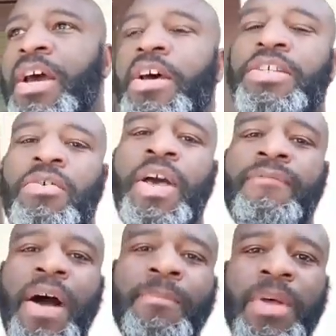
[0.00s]
So if
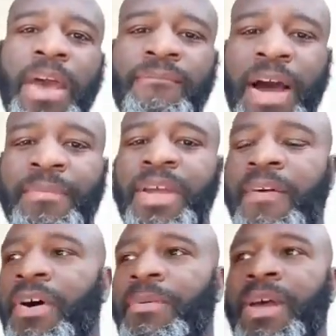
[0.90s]
I
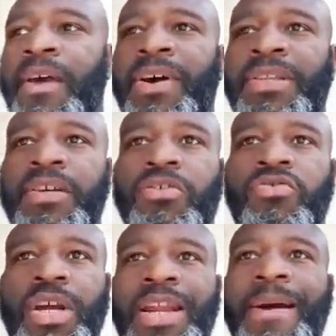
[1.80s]
took
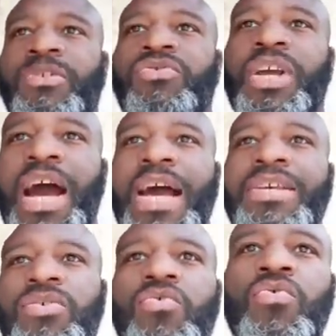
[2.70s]
trigonometry in high
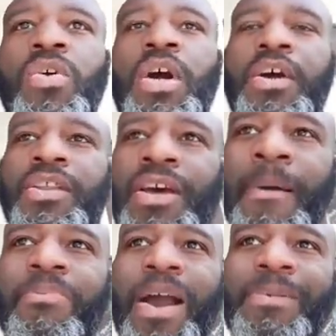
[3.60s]
school, then I'm
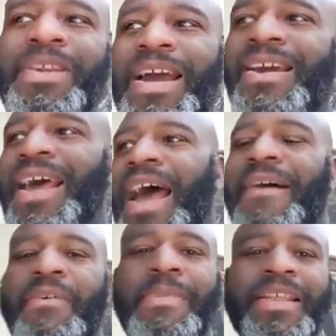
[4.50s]
probably not going to have
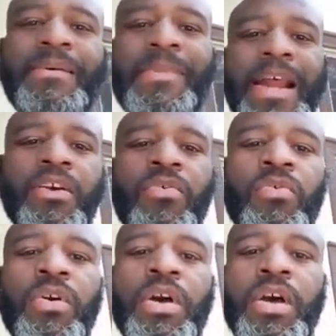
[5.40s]
a mathematical
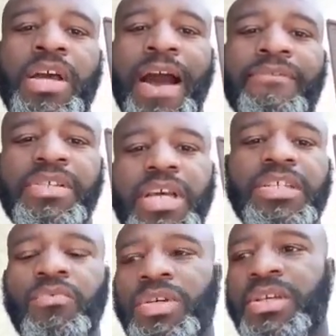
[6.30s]

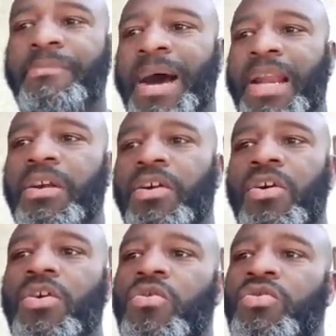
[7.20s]
conversation with somebody
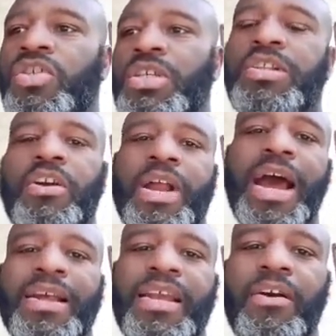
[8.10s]
who's just learning how
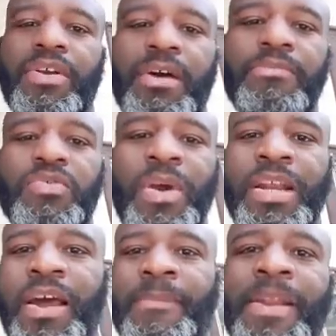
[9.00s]
to count numbers, right?
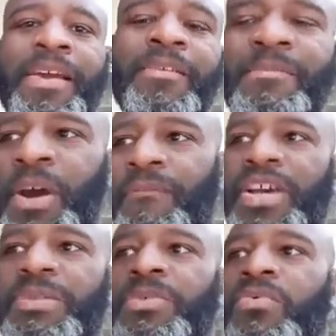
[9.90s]
I'm not going to be on
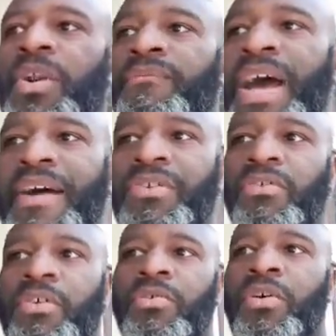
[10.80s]
Facebook with a
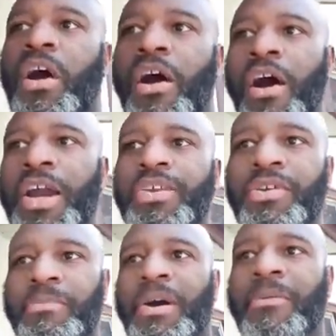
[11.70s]
5-year-old arguing
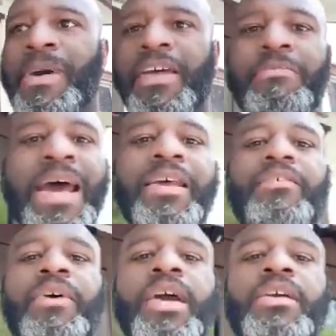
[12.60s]
about
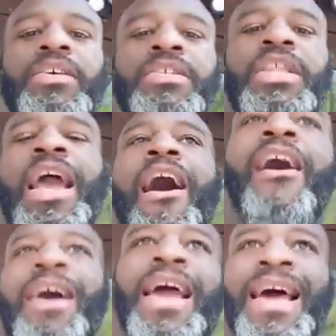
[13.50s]
mathematics, right? Because they
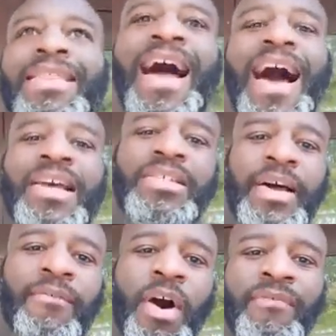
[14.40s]
aren't at the highest
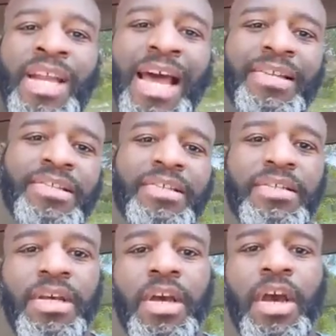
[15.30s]
level of analysis,
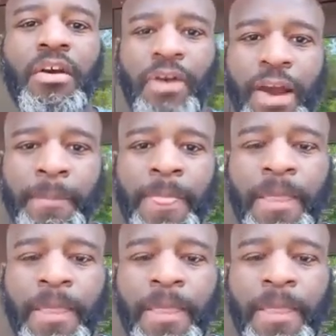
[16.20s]
right?